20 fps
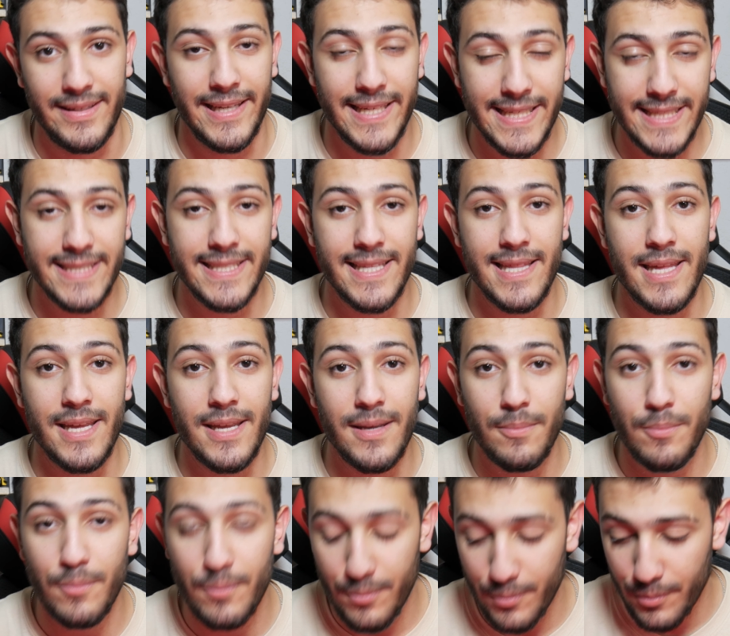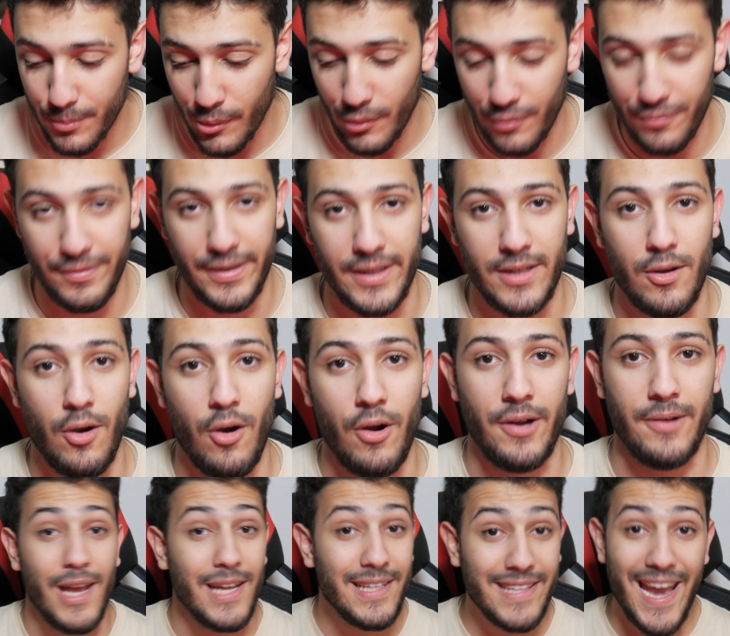It is the perfect
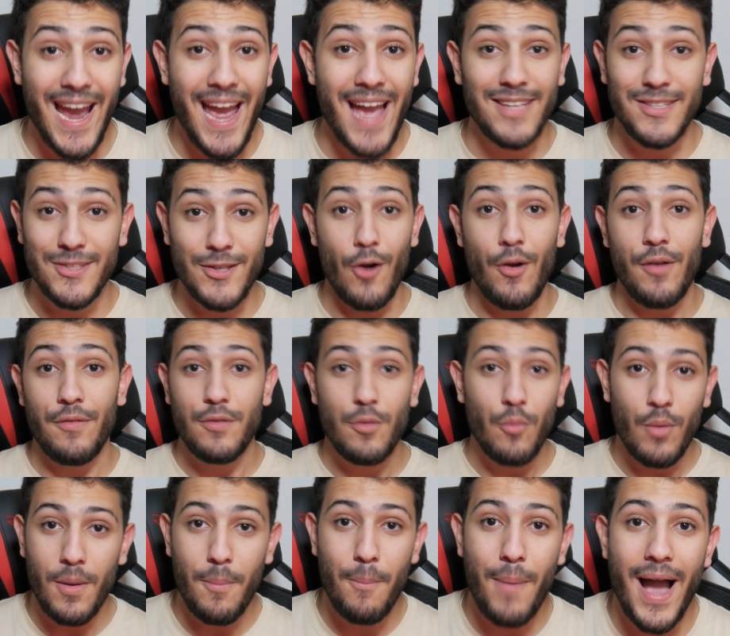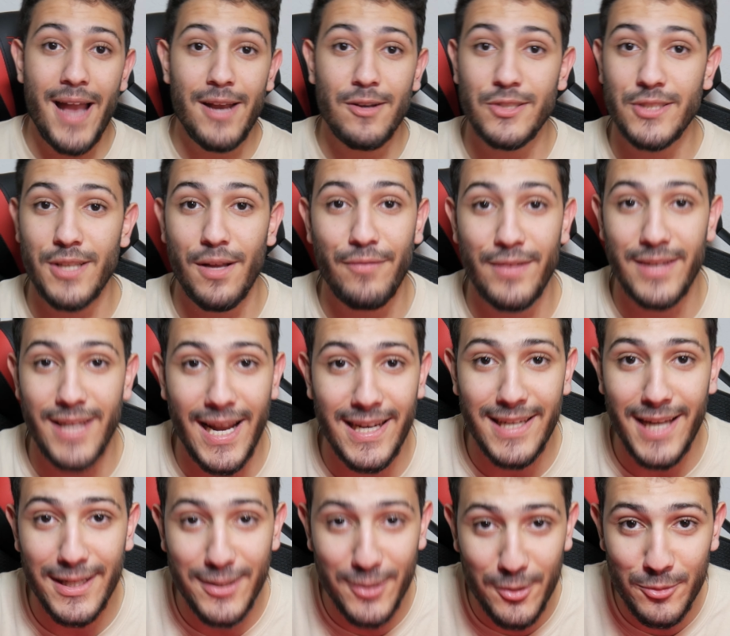car. And yeah, so if you want to buy yourself a
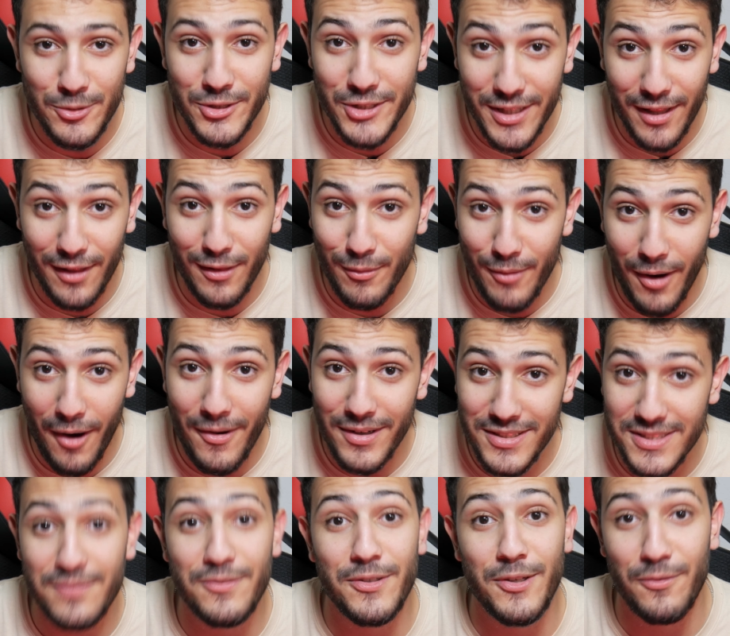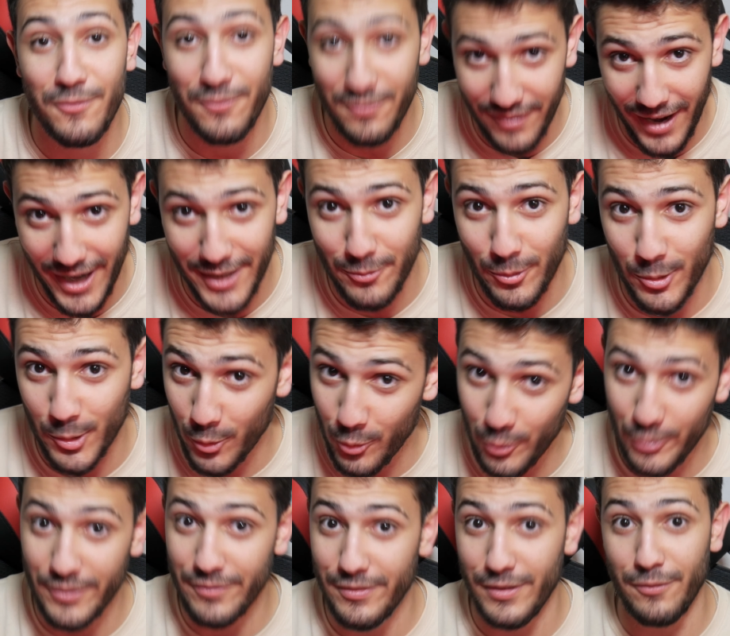992 GT3 RS, if you can find one
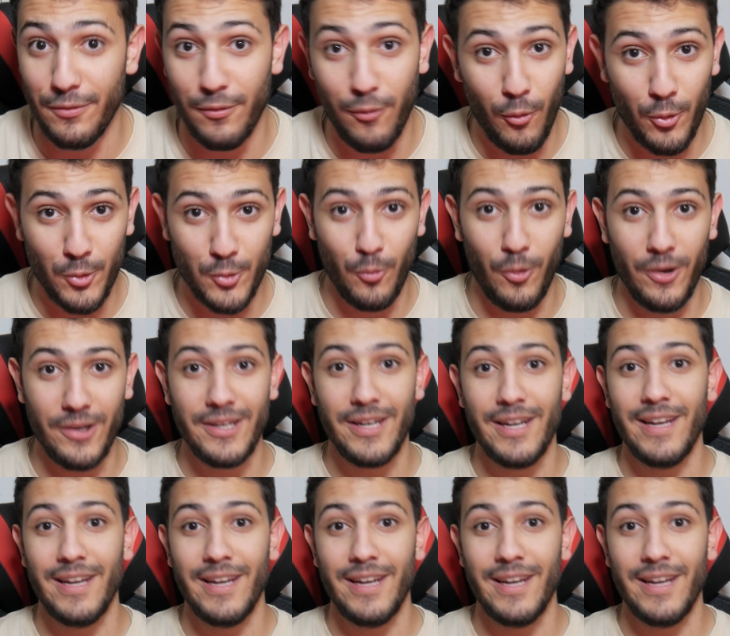or even afford one,